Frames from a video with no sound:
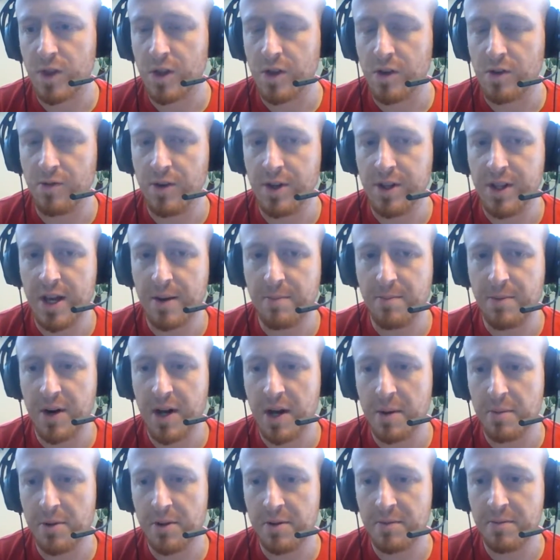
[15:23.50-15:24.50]
Read that
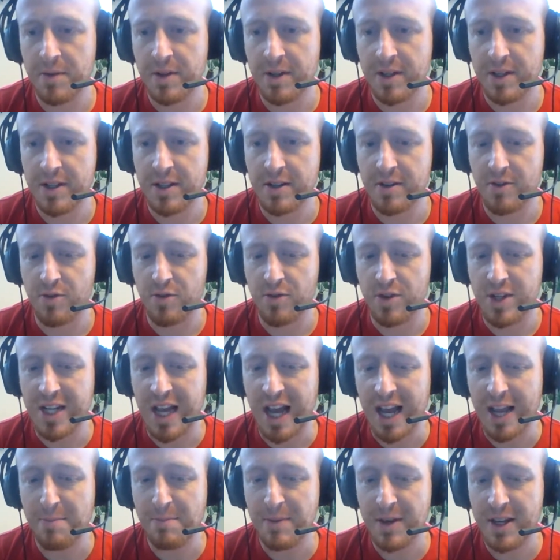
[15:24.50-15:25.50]
problem,
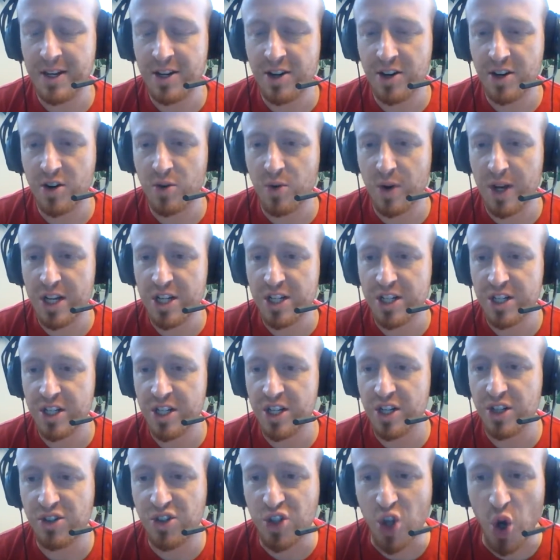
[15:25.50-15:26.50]
type in your equation,
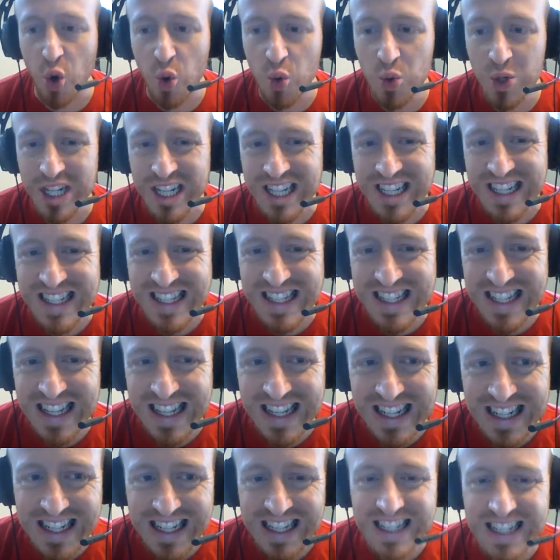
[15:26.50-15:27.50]
don't
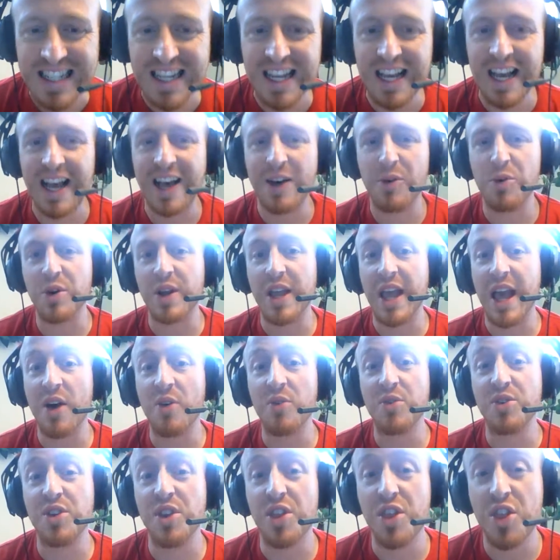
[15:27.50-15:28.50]
send it. I will
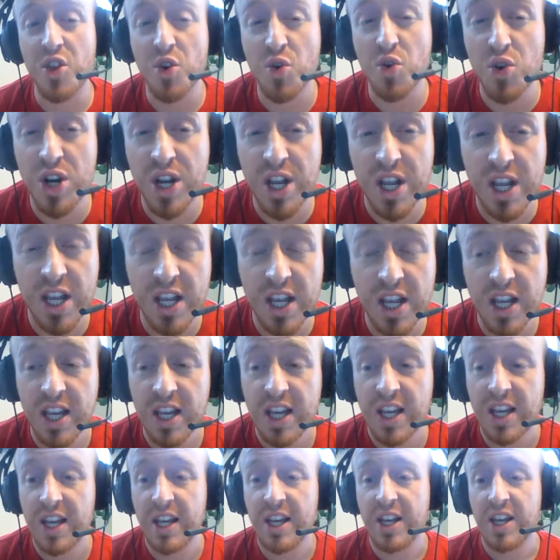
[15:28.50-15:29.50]
count to 3
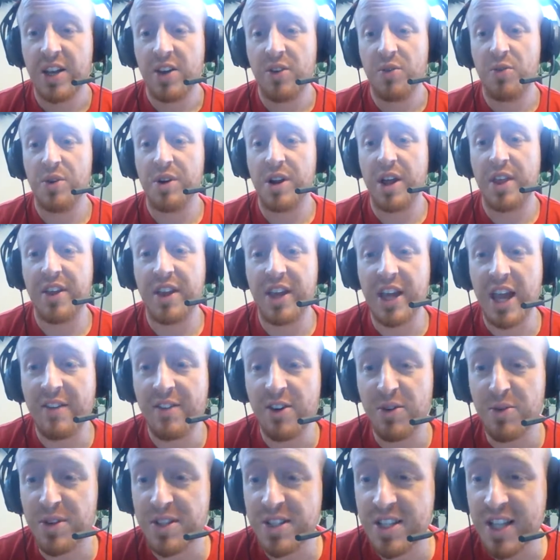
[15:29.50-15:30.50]
when I think
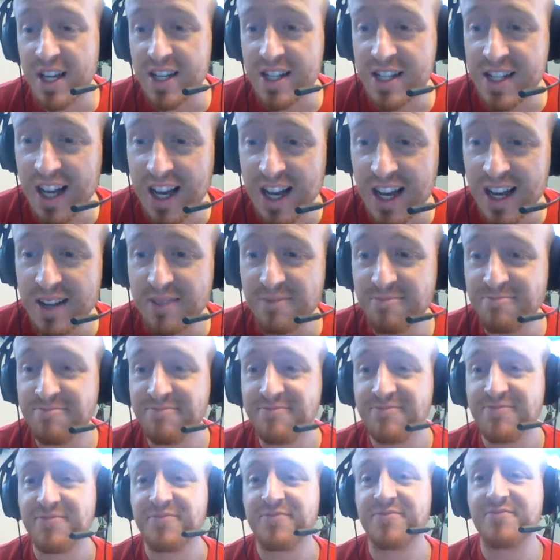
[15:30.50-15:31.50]
everyone's had time,
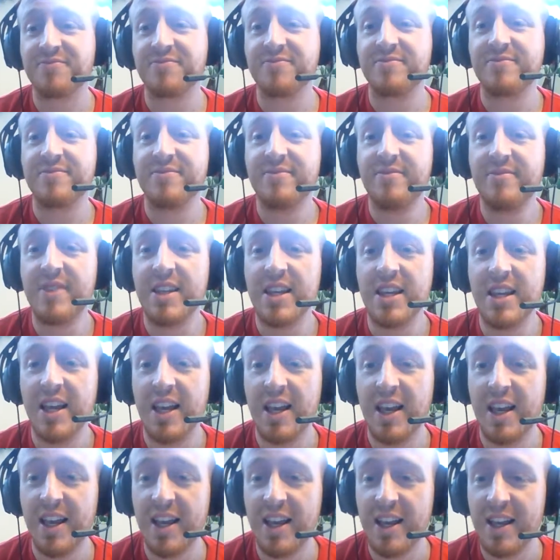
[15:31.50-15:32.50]

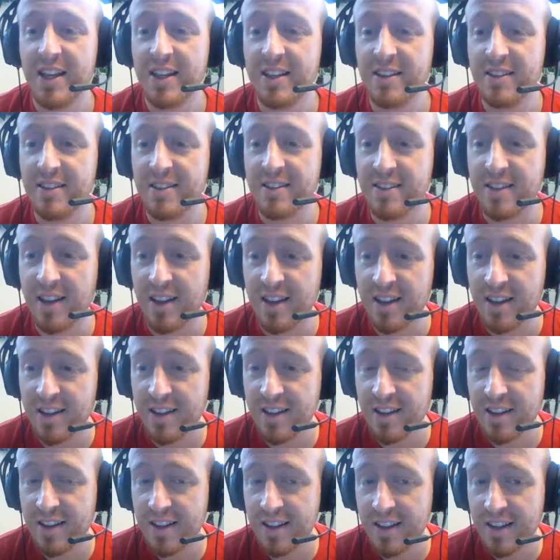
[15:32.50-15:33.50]
and
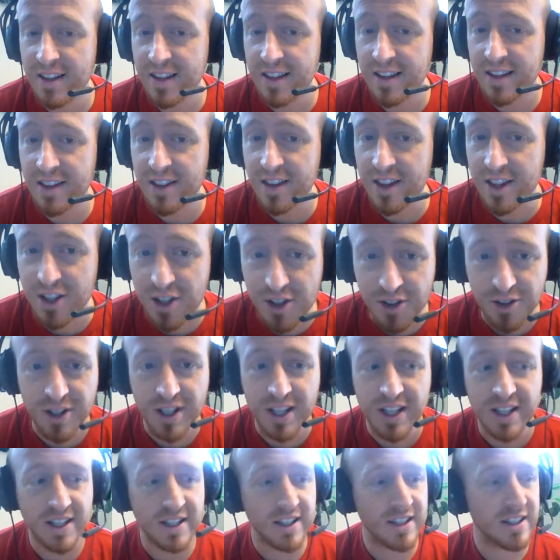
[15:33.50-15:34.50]
then you'll
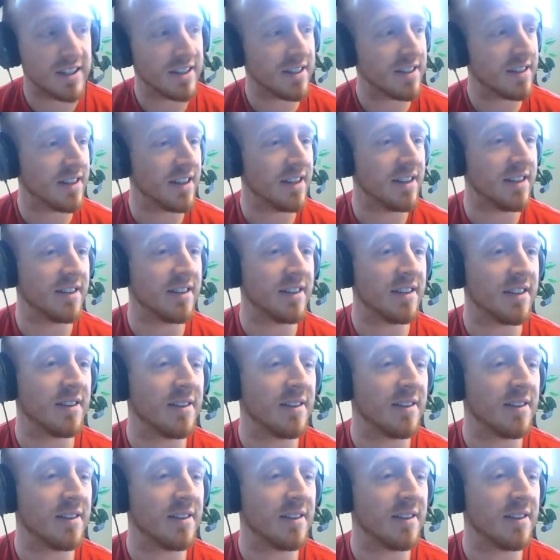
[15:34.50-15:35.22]
hit send.